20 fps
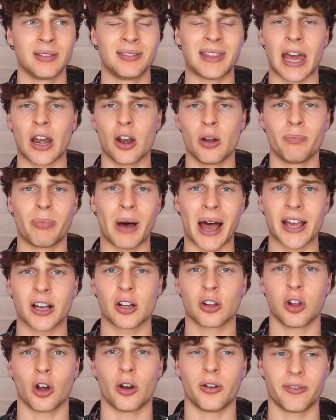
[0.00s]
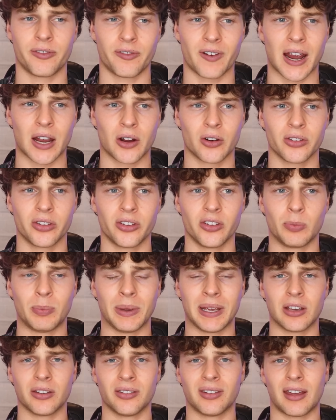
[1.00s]
they don't buy clone fragrances
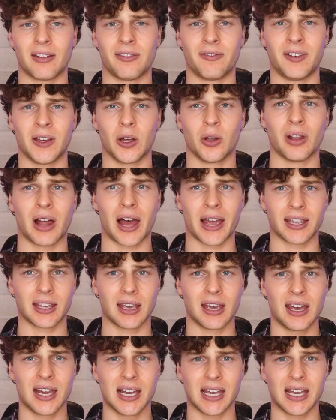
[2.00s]
because they feel like